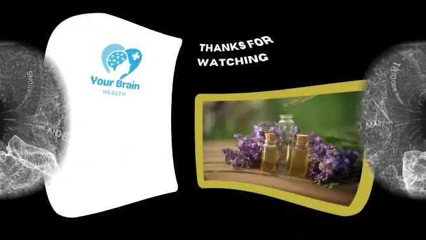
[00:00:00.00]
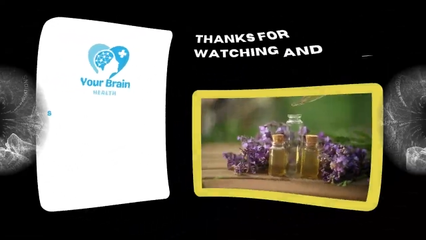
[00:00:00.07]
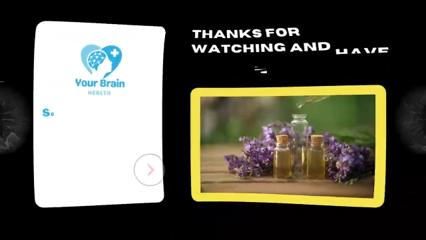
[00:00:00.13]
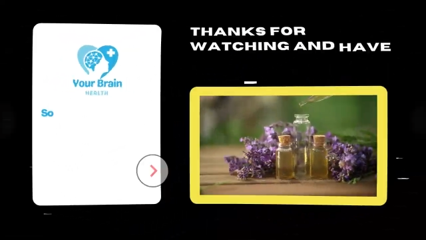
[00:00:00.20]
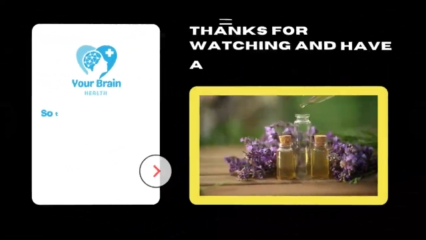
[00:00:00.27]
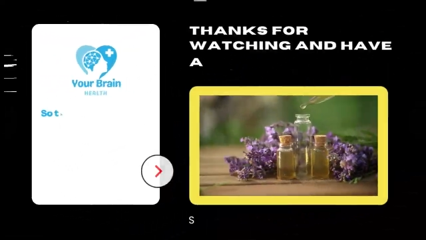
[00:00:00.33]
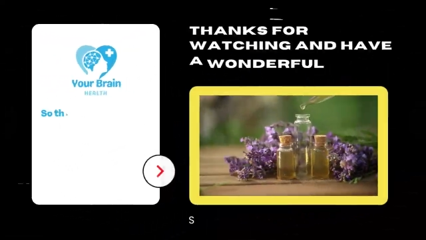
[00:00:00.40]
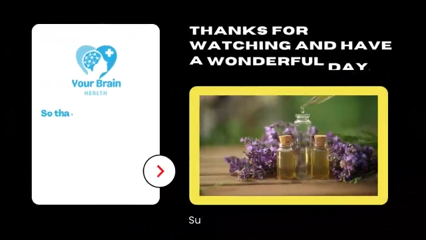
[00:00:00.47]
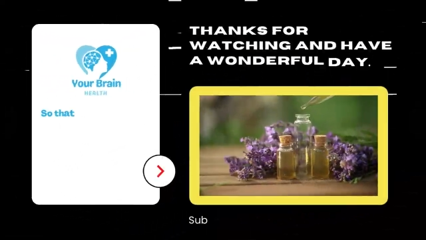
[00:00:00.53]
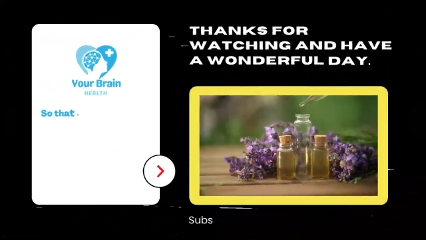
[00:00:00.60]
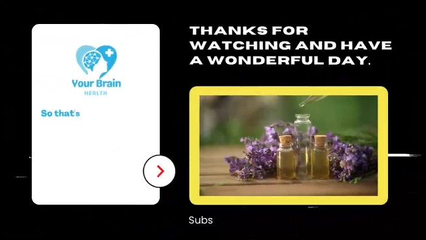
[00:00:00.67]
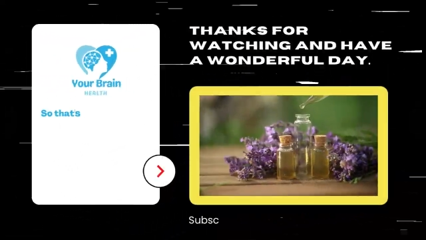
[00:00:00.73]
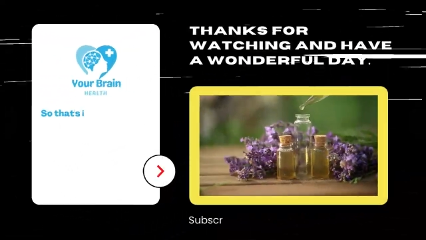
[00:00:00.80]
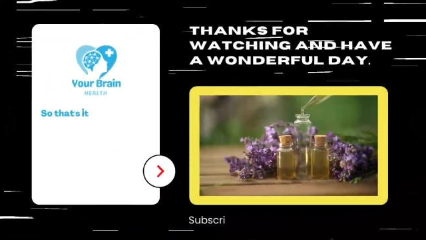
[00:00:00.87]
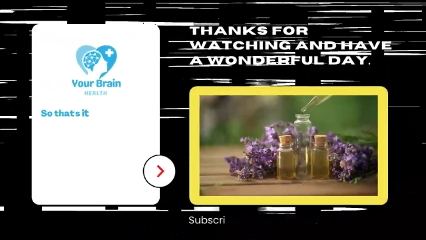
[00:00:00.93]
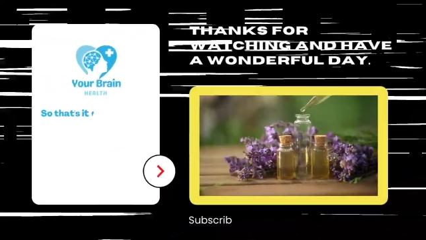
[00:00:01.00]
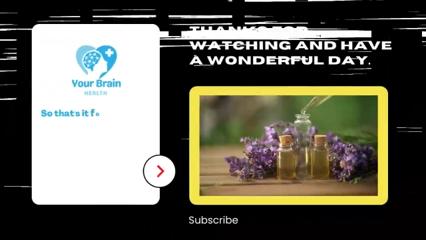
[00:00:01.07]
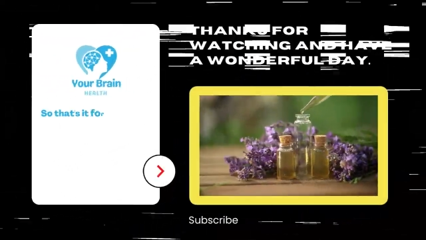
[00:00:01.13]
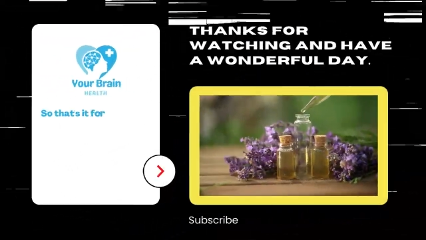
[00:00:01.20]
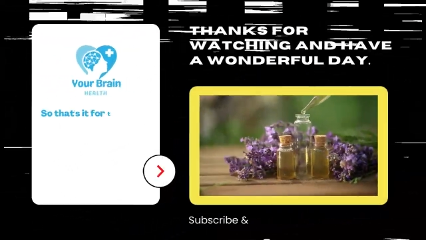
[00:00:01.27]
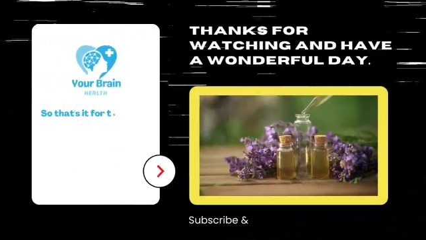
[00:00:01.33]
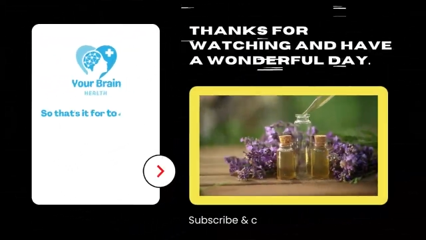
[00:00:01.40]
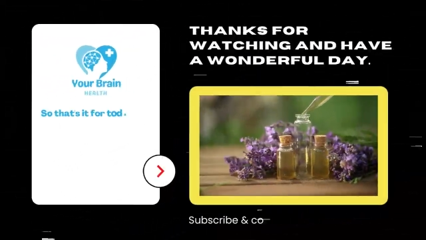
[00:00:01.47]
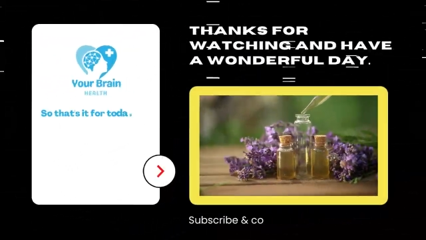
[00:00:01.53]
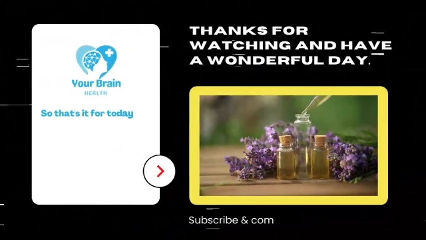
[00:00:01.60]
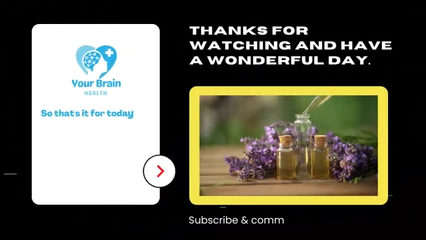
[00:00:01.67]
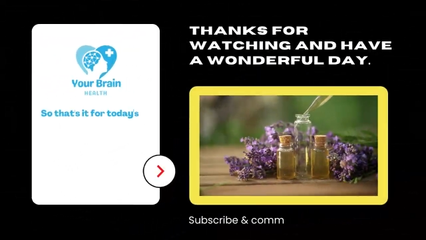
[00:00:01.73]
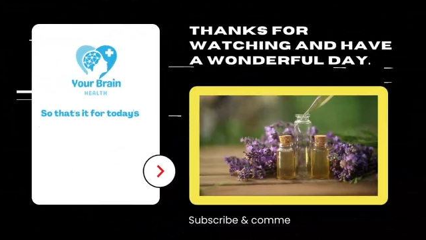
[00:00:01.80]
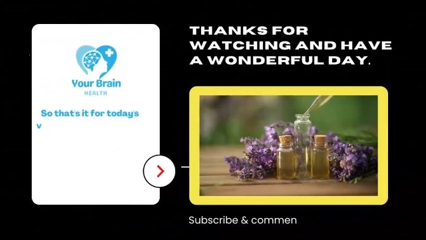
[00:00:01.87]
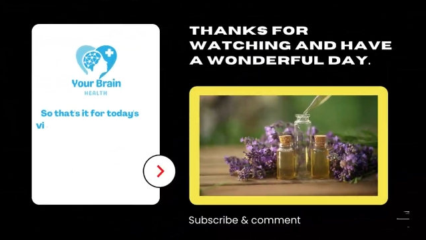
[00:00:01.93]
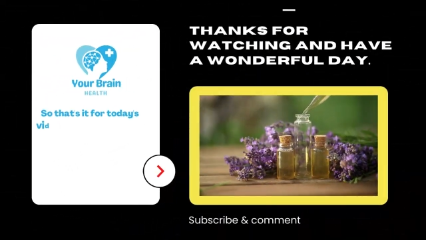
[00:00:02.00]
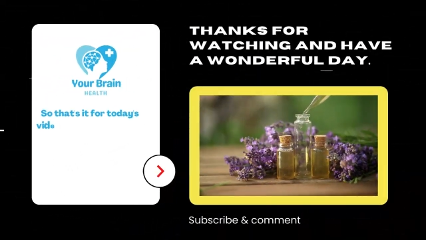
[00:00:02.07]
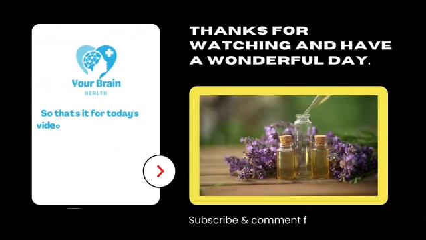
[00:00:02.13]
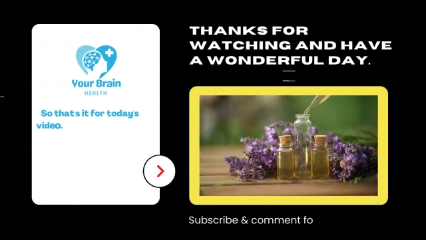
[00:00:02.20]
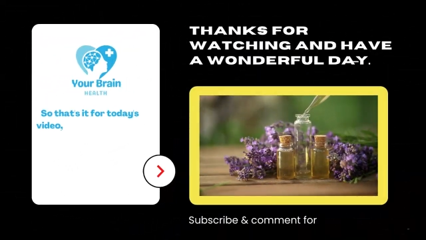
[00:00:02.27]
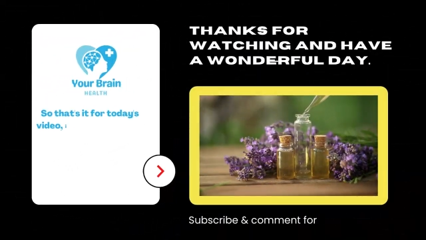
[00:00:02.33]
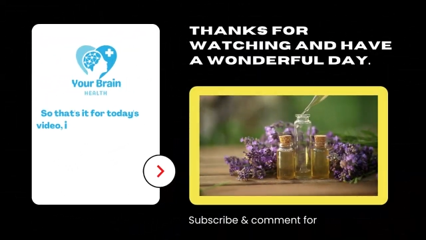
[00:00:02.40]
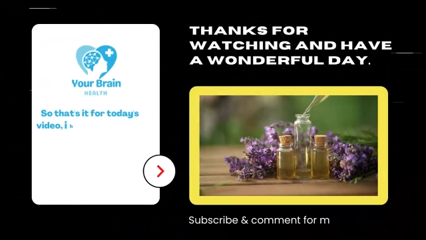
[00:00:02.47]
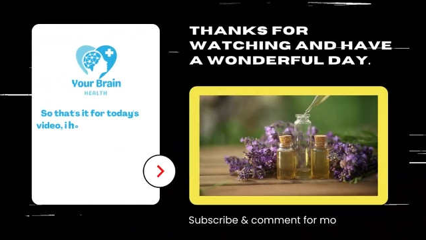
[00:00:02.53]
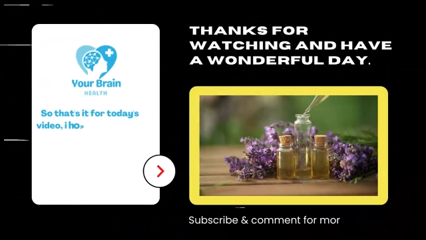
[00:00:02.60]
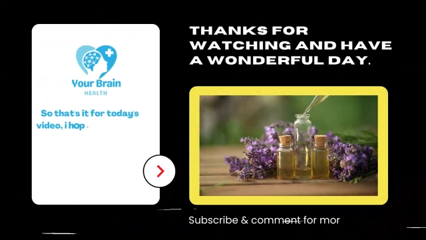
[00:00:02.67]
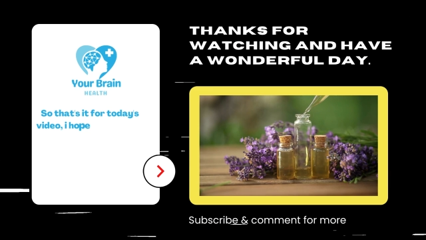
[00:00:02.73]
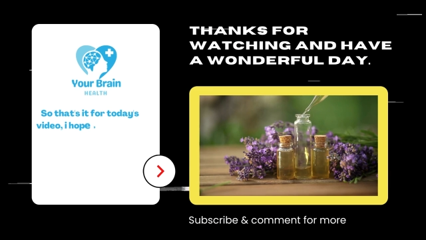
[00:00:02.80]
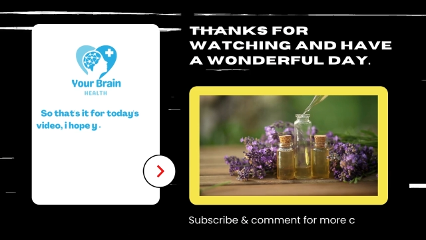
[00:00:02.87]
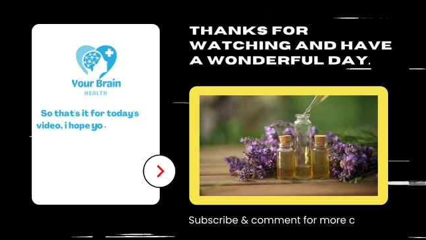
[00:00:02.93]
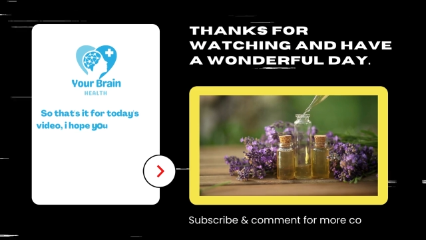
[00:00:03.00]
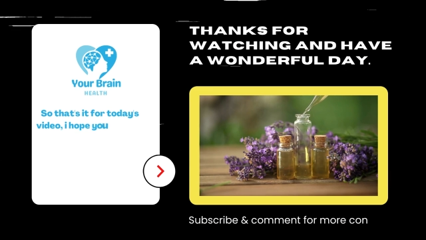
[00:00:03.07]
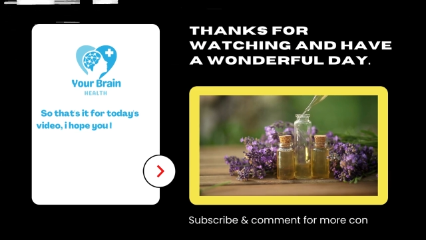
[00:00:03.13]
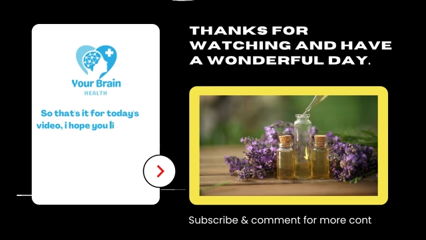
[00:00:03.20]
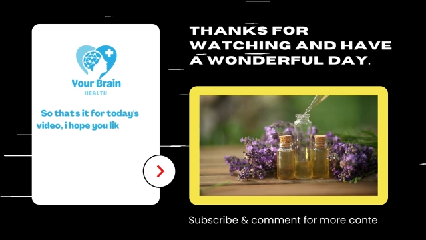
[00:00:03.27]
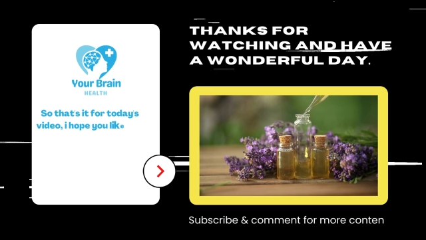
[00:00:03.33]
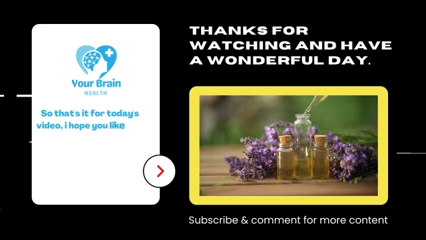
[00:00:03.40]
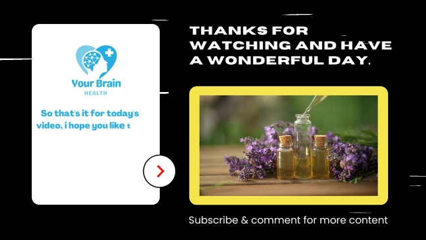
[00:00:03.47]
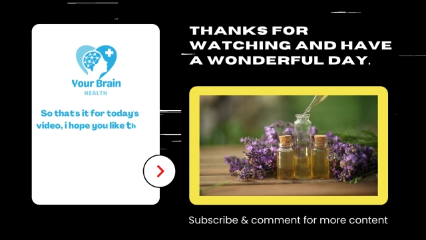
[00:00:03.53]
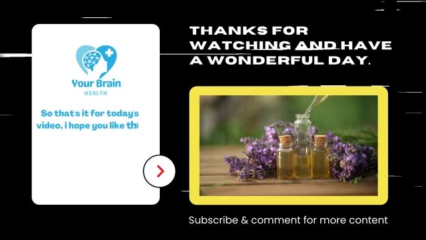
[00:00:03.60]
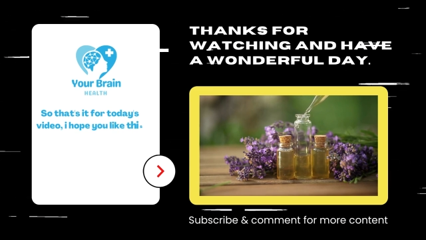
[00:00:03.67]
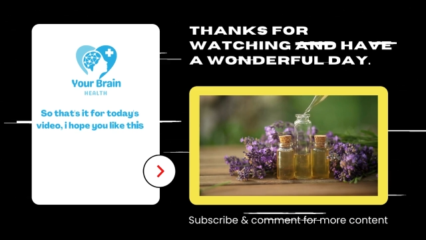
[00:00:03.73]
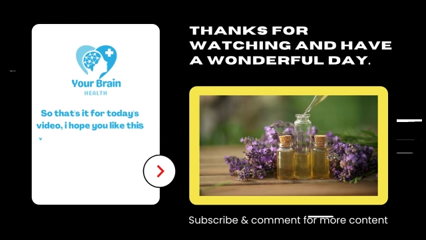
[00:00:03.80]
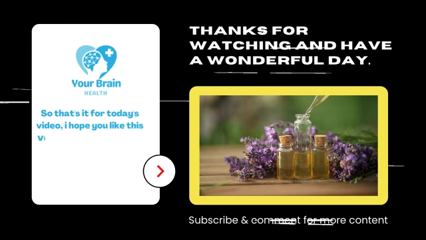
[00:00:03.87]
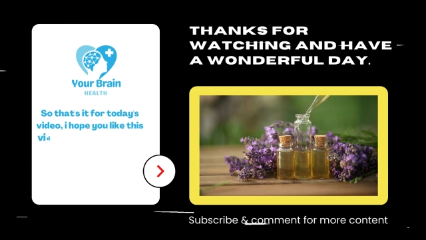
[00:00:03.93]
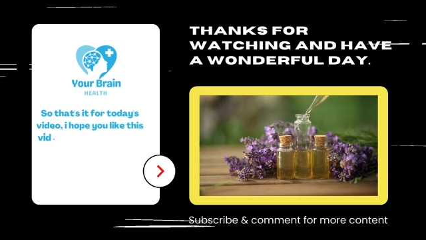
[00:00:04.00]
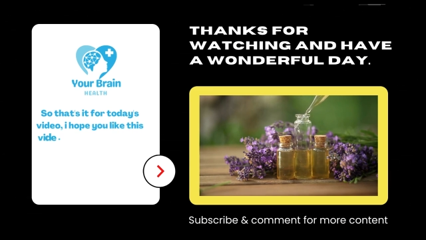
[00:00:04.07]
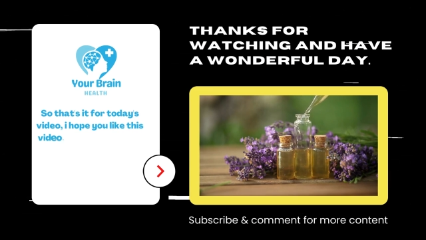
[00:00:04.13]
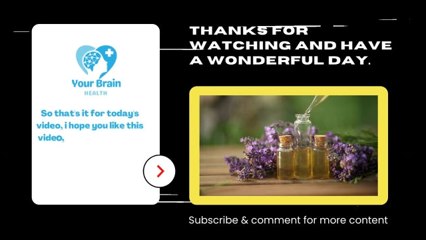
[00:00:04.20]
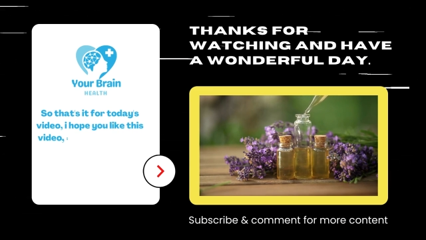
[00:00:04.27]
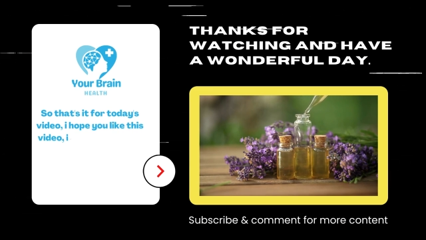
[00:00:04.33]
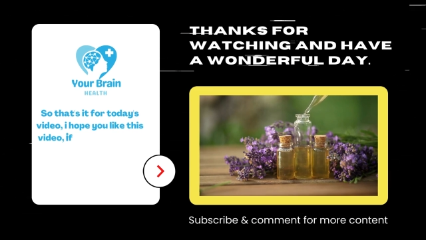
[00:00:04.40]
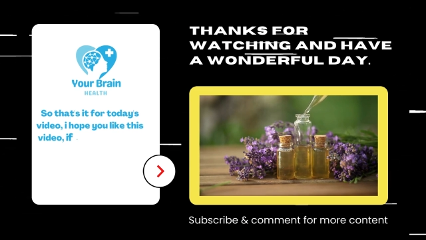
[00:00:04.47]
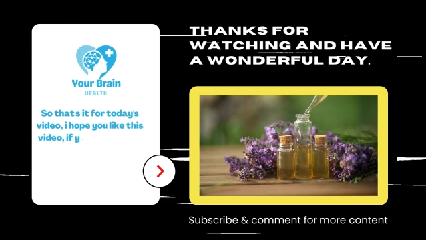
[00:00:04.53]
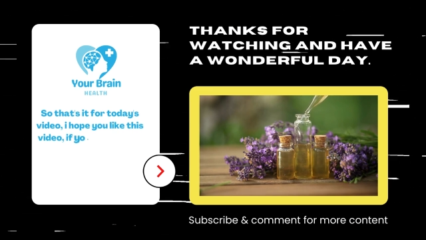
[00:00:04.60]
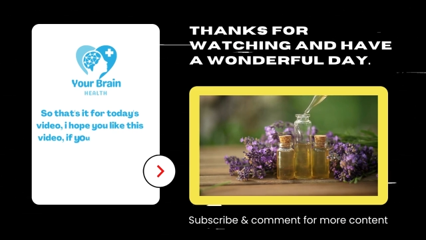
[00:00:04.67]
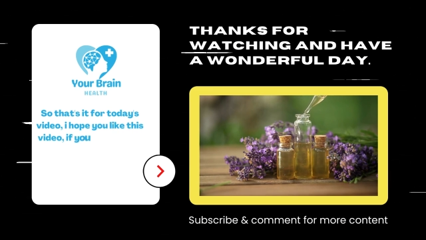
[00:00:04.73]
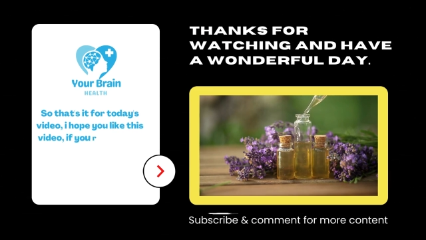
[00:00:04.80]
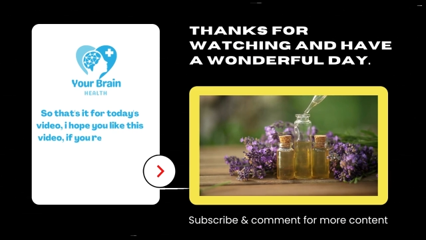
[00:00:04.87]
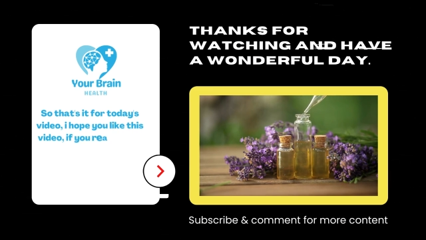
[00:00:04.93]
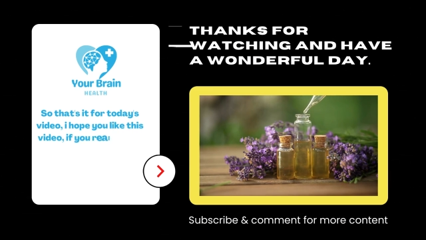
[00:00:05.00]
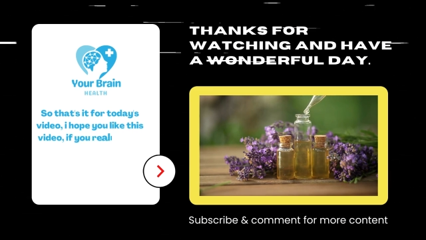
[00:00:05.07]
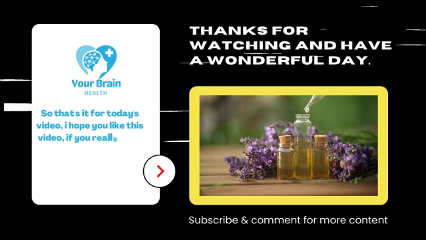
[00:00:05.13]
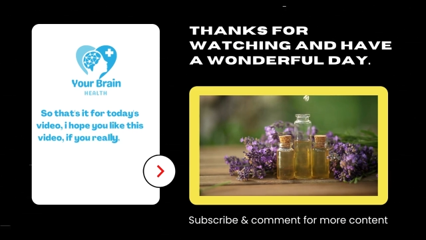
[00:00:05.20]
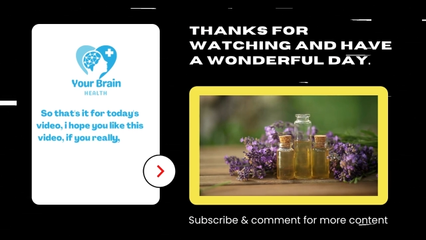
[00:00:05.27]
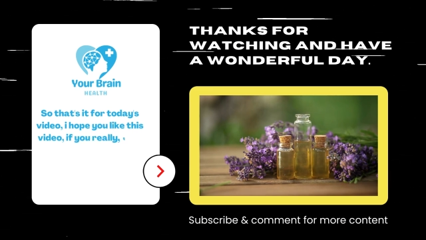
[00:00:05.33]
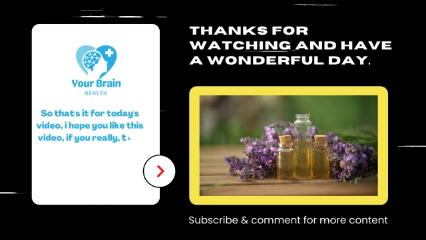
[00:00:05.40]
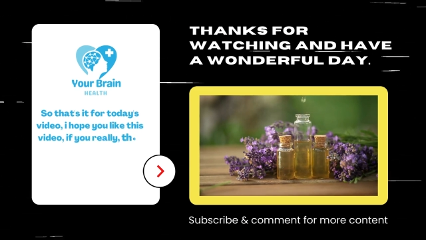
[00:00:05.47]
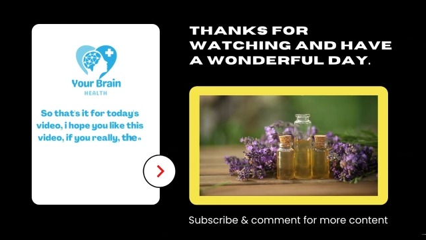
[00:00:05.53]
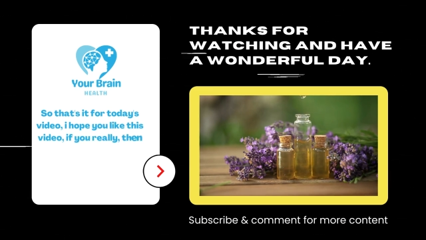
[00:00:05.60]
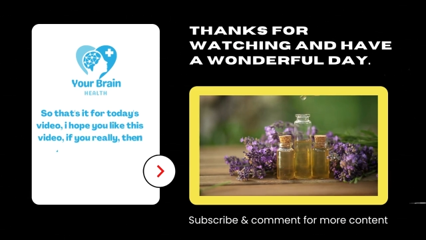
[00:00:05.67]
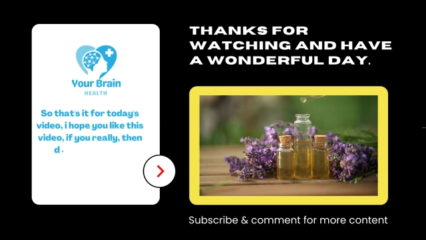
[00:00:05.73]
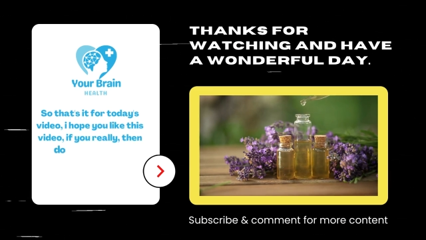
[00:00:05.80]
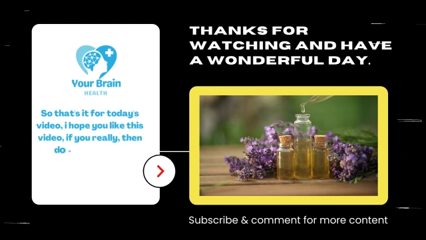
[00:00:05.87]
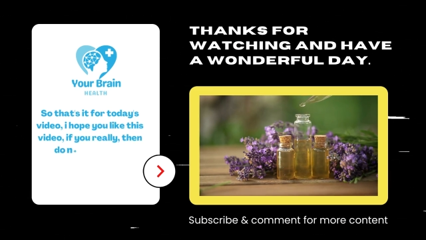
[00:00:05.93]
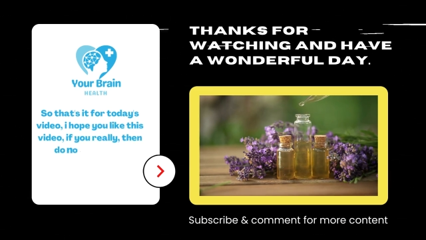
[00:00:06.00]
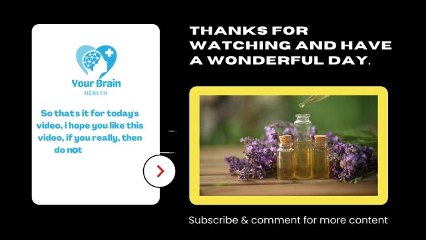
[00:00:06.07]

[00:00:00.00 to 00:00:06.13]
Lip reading: (no speaker visible)